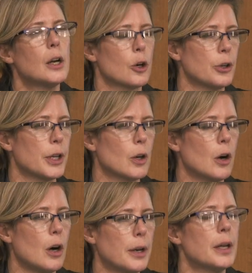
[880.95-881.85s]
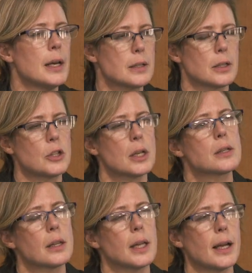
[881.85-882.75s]
earlier on
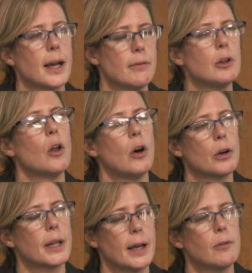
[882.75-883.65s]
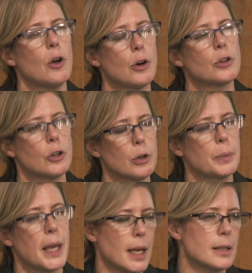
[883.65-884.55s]
suggests that they have
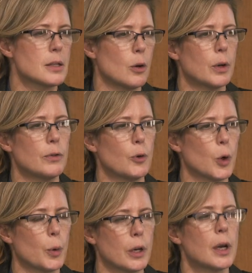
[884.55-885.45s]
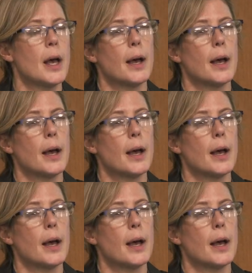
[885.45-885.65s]
long-term gains going forward.